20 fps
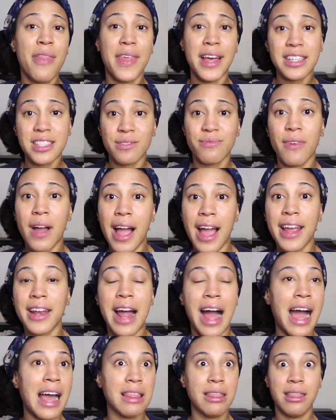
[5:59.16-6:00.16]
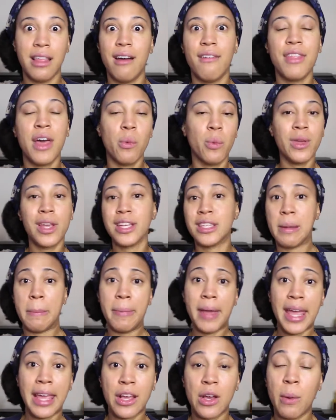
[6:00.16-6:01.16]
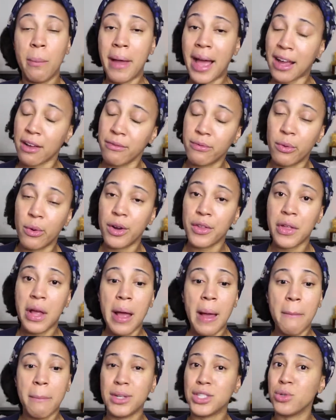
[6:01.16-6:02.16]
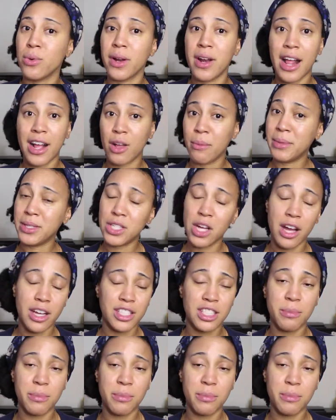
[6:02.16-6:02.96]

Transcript: That's fine. I love that we can debate and go back and forth, but you are not going to be talking